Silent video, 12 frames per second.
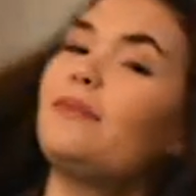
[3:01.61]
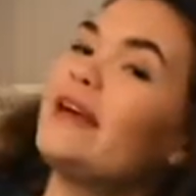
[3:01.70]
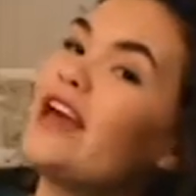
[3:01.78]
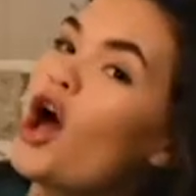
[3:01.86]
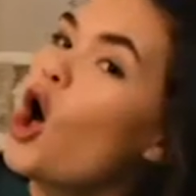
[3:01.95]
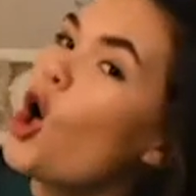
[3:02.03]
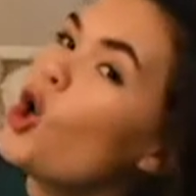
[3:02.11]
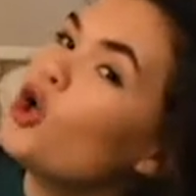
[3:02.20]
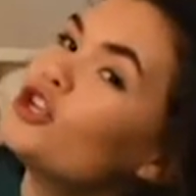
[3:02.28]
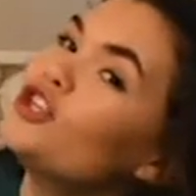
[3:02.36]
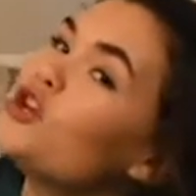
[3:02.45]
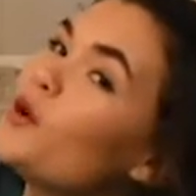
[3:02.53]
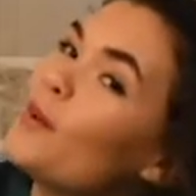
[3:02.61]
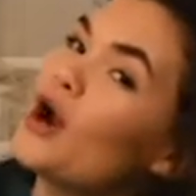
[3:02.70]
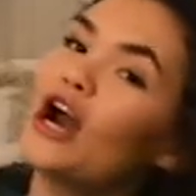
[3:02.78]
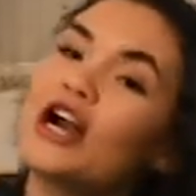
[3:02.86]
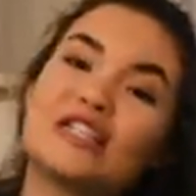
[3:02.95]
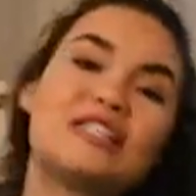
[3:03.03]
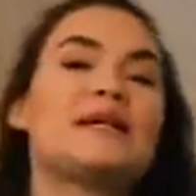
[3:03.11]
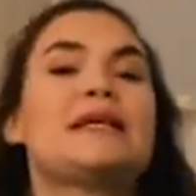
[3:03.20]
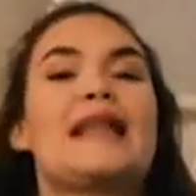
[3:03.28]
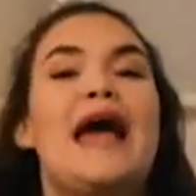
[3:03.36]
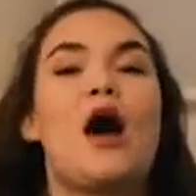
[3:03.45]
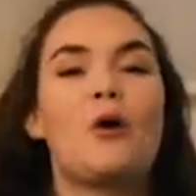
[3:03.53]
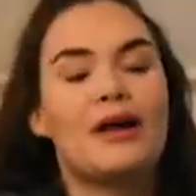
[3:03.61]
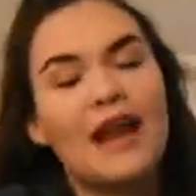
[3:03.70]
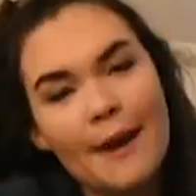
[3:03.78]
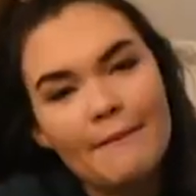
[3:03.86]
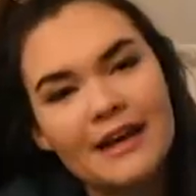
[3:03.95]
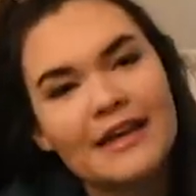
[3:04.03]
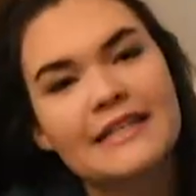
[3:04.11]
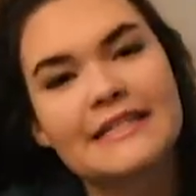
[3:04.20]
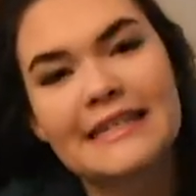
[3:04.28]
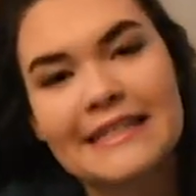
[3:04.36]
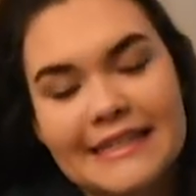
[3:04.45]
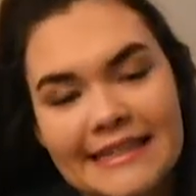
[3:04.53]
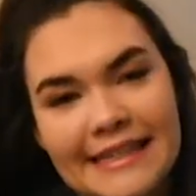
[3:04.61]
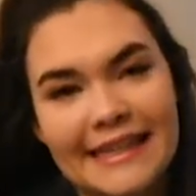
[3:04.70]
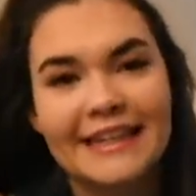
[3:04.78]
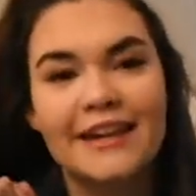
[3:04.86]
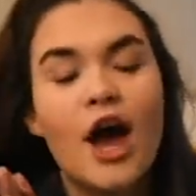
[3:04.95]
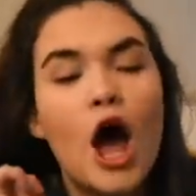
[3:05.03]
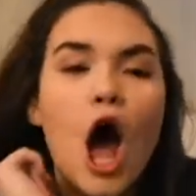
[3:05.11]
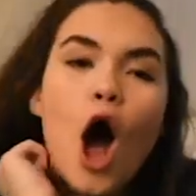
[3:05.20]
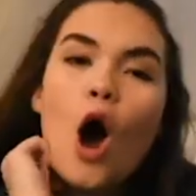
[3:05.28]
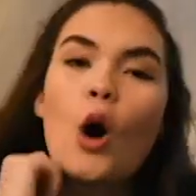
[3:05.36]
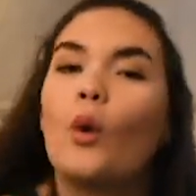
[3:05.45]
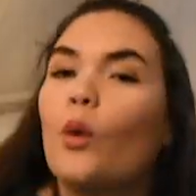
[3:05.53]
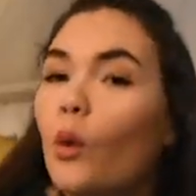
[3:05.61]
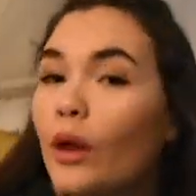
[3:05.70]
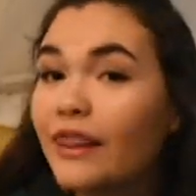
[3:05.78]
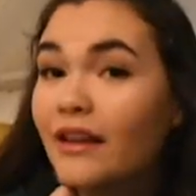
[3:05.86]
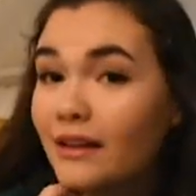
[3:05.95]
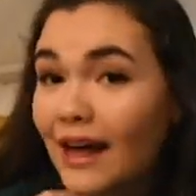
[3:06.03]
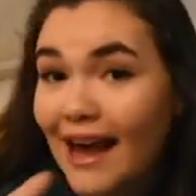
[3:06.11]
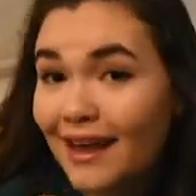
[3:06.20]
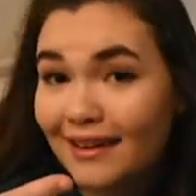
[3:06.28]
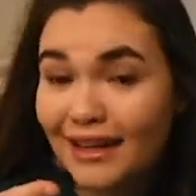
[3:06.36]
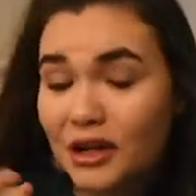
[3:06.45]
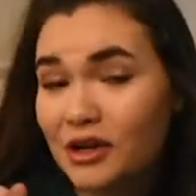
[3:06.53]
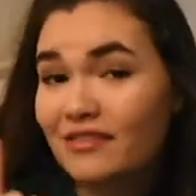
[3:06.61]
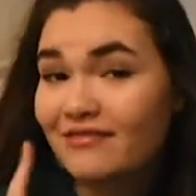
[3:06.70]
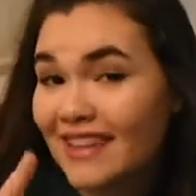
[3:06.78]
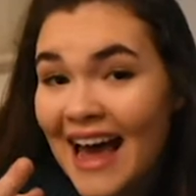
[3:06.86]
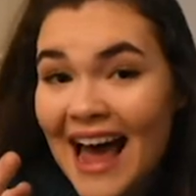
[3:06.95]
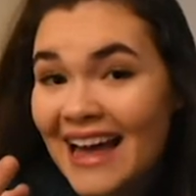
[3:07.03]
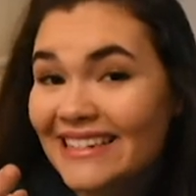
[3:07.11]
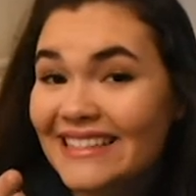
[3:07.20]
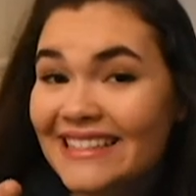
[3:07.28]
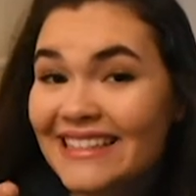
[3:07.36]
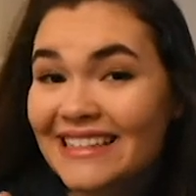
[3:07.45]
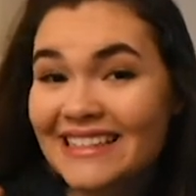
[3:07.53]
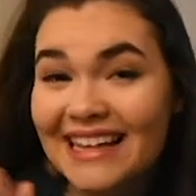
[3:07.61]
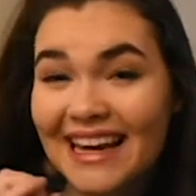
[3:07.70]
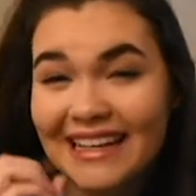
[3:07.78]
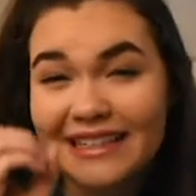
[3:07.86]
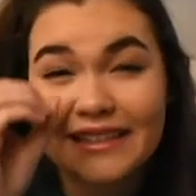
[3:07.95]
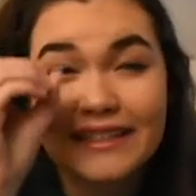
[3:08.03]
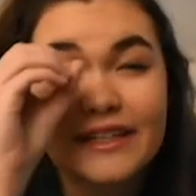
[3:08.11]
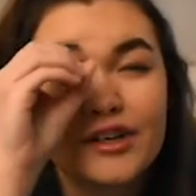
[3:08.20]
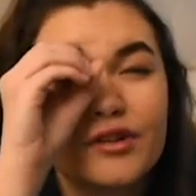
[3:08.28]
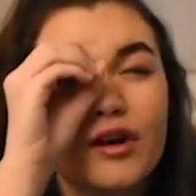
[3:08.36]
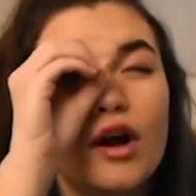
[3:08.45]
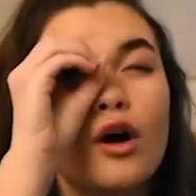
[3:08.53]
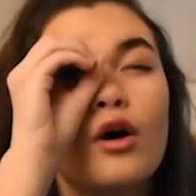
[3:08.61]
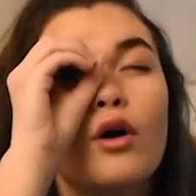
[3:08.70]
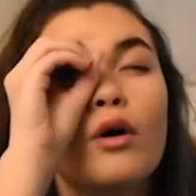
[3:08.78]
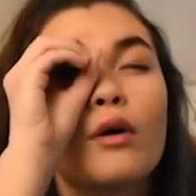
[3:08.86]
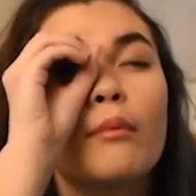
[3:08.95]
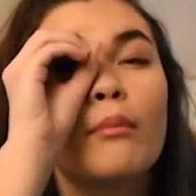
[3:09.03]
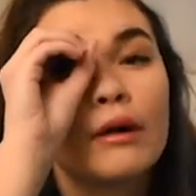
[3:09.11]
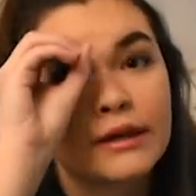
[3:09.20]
be a whole new person now, and I'm gonna succeed. The likelihood of that is like 0%.